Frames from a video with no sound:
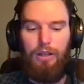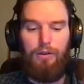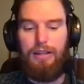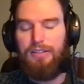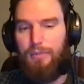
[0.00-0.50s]

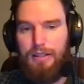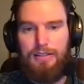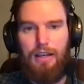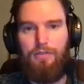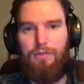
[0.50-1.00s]
get some
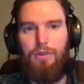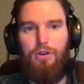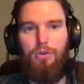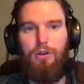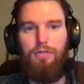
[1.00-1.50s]
insight from
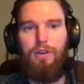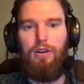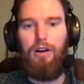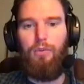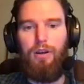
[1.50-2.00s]
you and
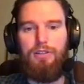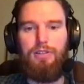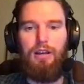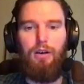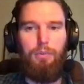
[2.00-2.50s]
figure out ways
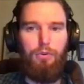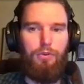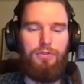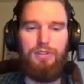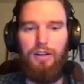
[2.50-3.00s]
to help
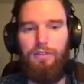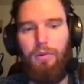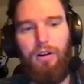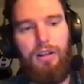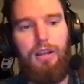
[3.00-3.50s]
improve stuff. I'm
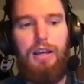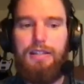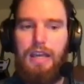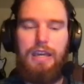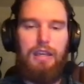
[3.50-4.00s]
already
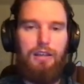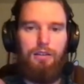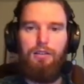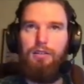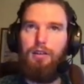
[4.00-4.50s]
taking
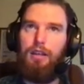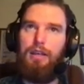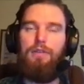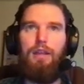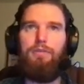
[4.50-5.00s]

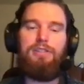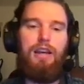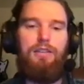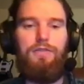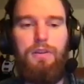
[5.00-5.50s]

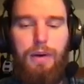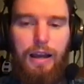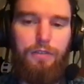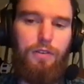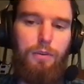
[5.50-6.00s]
insight and
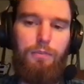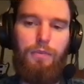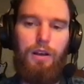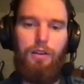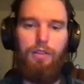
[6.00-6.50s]
feedback from
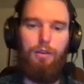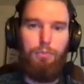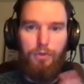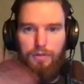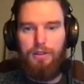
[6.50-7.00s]
the
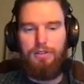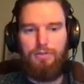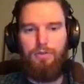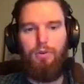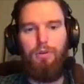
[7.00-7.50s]
previous
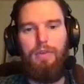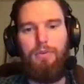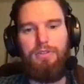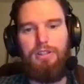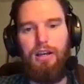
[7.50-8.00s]
form that
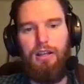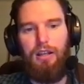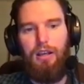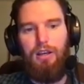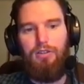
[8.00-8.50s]
was done
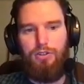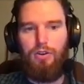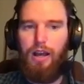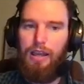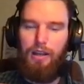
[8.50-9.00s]
to
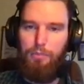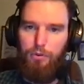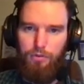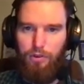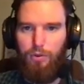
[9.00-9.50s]
try and
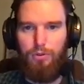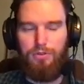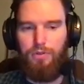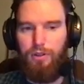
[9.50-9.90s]
improve the course for